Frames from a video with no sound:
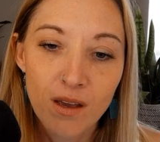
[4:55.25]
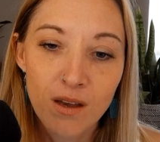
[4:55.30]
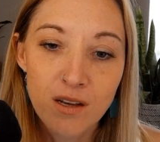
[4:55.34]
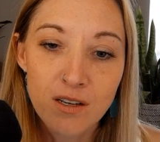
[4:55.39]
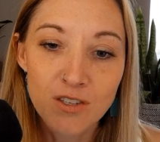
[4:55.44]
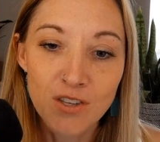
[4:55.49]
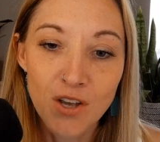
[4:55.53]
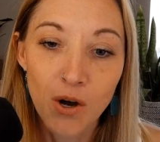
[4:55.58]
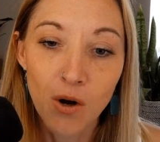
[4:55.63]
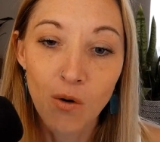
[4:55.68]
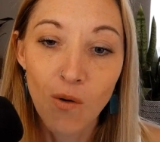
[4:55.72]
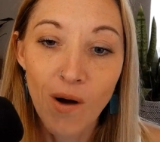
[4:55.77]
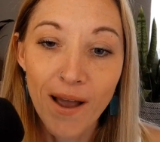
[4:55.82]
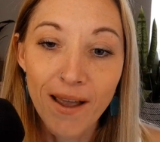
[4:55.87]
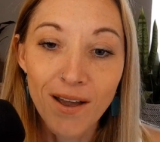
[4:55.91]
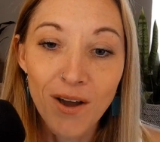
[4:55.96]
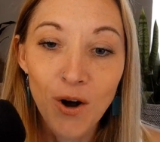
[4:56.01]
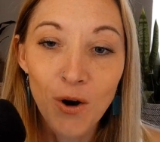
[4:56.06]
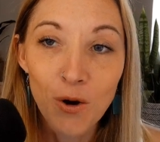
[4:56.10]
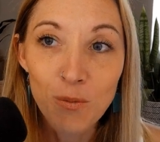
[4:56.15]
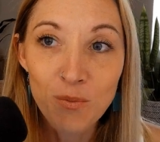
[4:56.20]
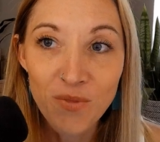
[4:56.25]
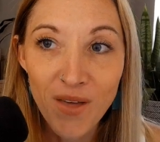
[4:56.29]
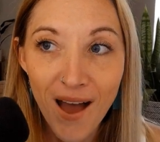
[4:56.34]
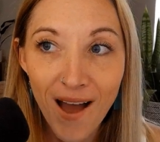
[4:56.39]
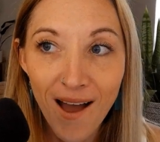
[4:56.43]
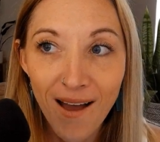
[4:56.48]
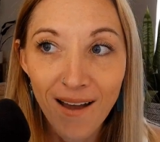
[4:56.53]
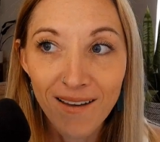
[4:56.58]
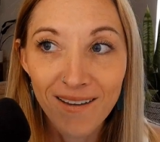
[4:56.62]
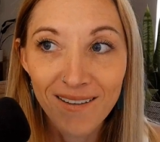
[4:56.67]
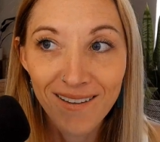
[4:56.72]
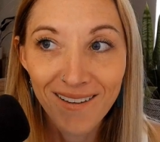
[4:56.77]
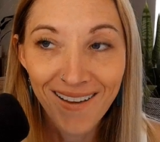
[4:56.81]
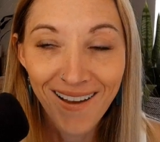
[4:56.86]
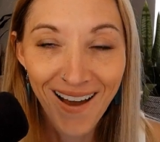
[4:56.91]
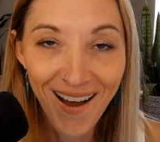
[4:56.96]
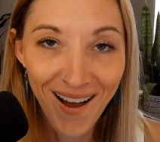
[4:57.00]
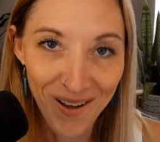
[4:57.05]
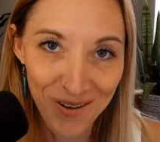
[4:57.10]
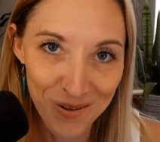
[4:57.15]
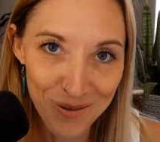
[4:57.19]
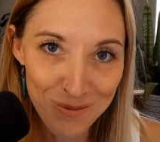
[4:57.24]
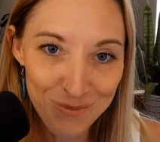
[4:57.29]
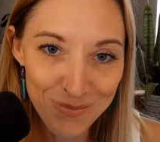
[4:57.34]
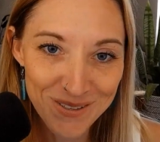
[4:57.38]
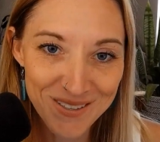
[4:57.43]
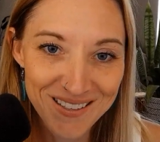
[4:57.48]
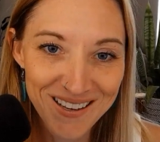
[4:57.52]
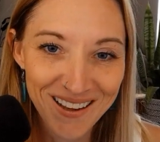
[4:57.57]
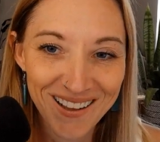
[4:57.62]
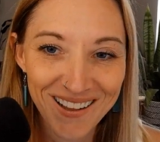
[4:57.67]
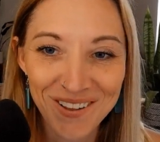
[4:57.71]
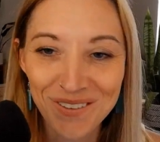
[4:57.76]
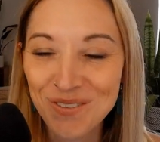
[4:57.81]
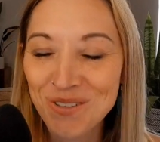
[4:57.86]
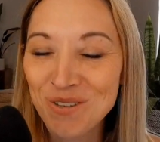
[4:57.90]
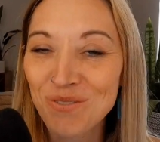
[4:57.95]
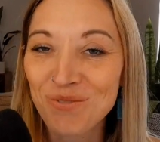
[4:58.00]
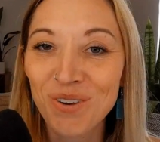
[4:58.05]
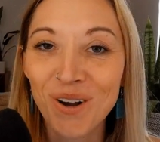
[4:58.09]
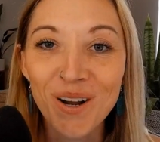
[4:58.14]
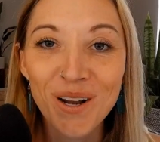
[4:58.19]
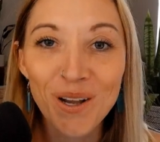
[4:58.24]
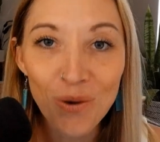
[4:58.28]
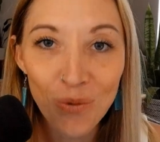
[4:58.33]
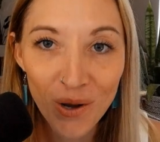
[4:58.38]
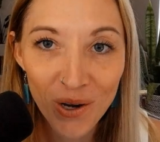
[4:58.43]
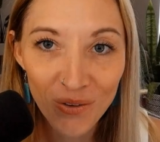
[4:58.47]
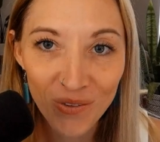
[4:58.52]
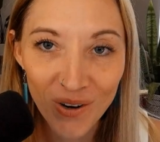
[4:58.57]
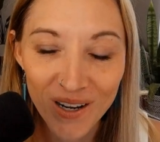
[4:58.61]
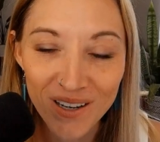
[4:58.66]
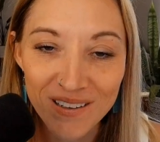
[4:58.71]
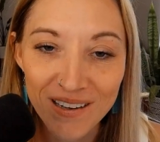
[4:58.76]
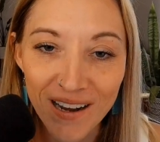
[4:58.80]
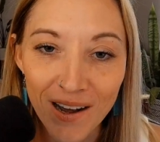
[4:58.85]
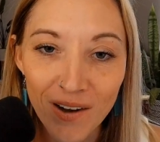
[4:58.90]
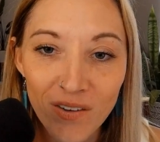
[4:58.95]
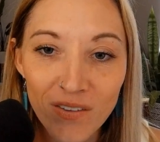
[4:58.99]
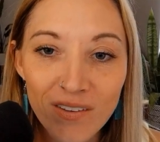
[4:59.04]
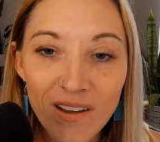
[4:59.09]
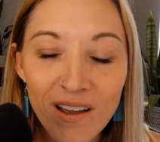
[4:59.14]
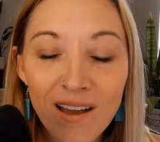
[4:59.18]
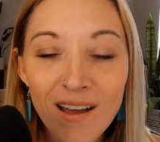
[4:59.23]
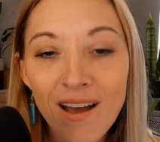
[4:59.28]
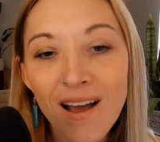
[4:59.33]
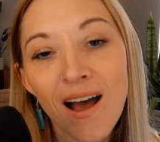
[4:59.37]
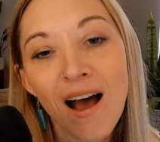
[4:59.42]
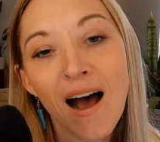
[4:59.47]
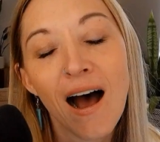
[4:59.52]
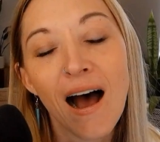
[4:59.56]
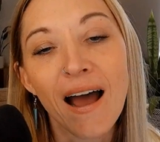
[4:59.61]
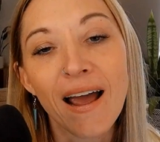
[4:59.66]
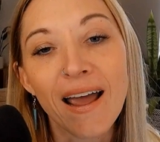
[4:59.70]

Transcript: So I hope that helps. It was a very quick rundown. I